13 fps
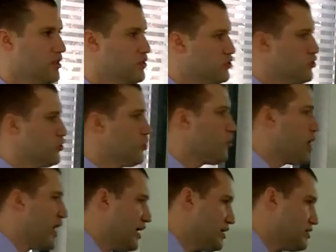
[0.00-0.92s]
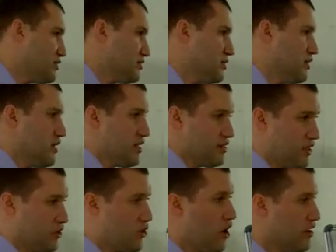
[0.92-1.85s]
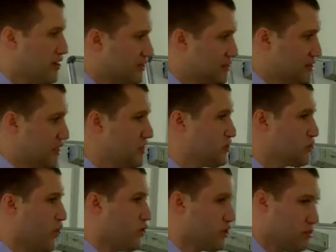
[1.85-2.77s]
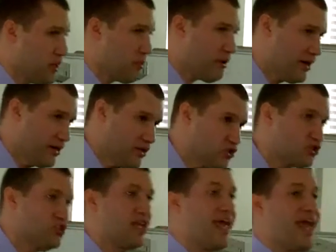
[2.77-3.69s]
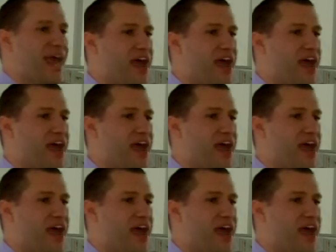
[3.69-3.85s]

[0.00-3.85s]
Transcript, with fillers: There's two ways that sin is going to be punished.